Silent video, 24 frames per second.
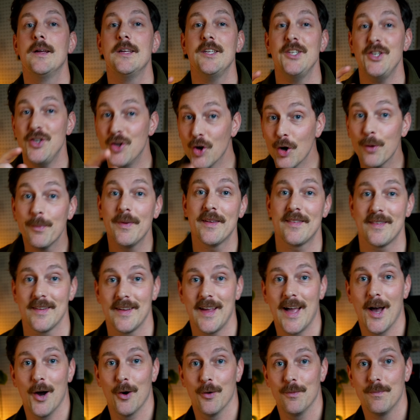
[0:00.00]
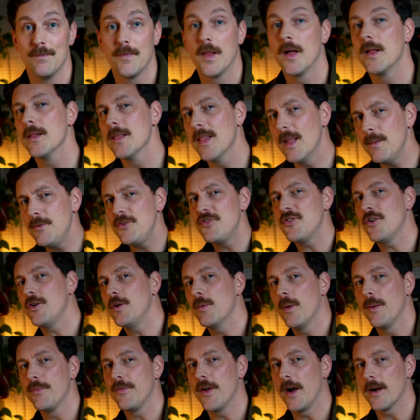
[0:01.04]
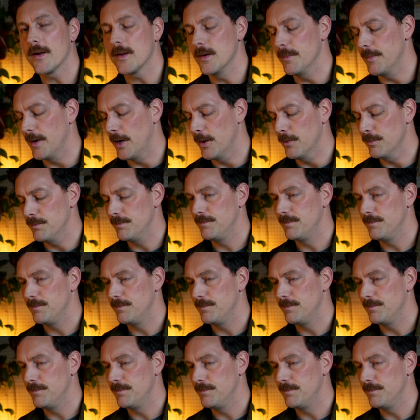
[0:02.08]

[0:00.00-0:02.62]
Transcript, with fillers: you're missing out. Let me show you what I'm talking about.